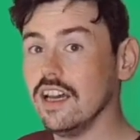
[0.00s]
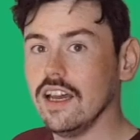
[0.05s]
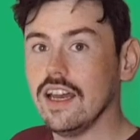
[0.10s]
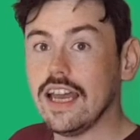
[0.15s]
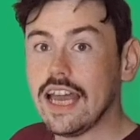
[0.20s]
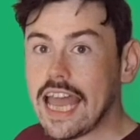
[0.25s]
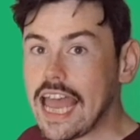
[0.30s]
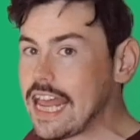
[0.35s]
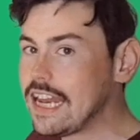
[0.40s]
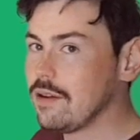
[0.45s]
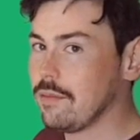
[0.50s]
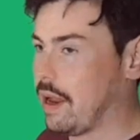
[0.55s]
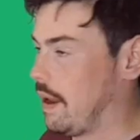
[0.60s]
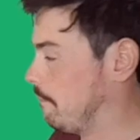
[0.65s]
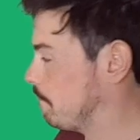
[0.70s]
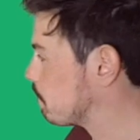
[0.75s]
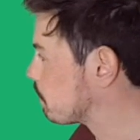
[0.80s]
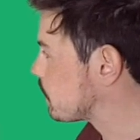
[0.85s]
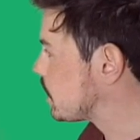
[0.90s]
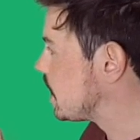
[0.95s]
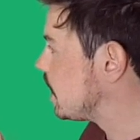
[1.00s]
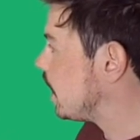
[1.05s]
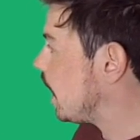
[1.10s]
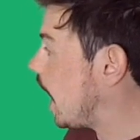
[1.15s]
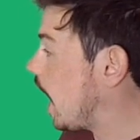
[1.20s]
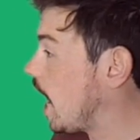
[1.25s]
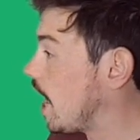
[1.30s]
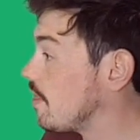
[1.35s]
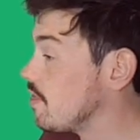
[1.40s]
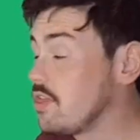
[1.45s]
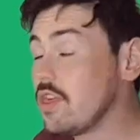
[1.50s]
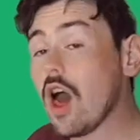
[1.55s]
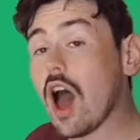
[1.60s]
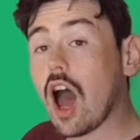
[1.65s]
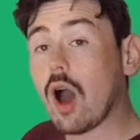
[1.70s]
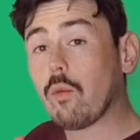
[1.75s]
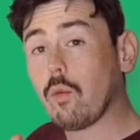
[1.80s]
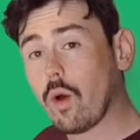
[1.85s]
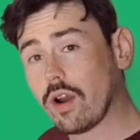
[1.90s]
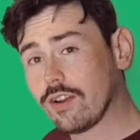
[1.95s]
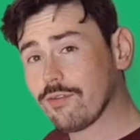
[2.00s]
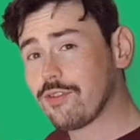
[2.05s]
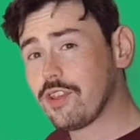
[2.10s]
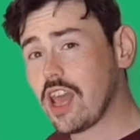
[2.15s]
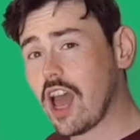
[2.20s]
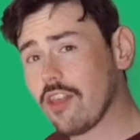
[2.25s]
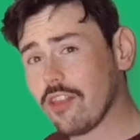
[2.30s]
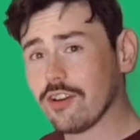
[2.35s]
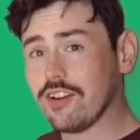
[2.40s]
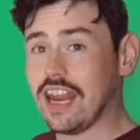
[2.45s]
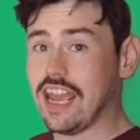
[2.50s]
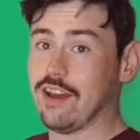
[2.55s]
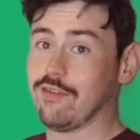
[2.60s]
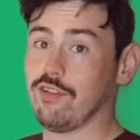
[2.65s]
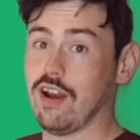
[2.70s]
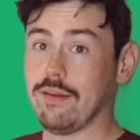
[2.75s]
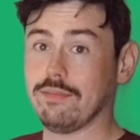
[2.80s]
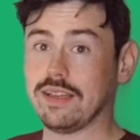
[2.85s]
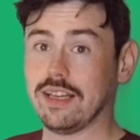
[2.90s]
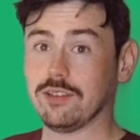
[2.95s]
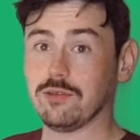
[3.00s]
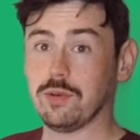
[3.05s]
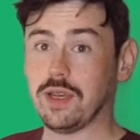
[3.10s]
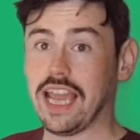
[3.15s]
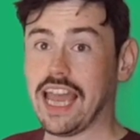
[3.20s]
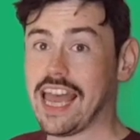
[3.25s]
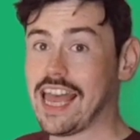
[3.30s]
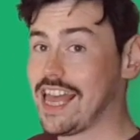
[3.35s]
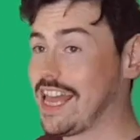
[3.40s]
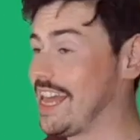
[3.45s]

Anyway, one of the other native reptiles we get